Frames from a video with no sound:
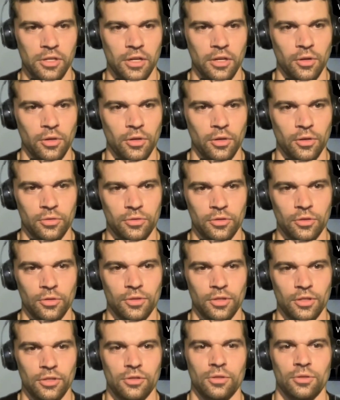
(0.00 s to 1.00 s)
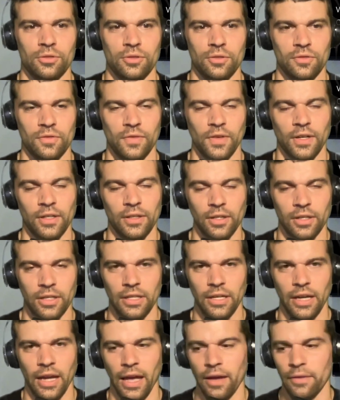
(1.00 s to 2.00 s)
I know your your district is very
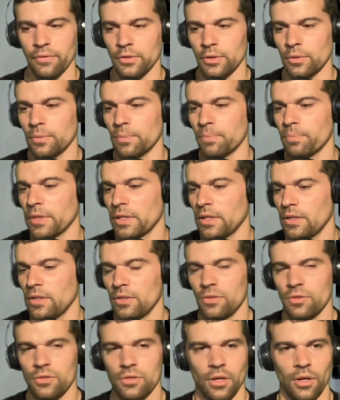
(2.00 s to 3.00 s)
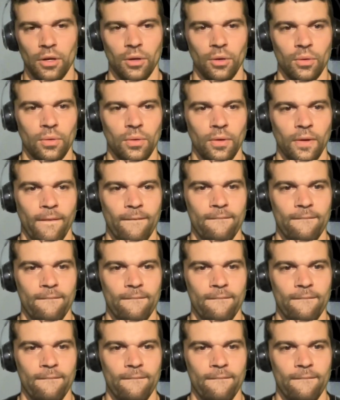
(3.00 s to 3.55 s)
lucky to have you. So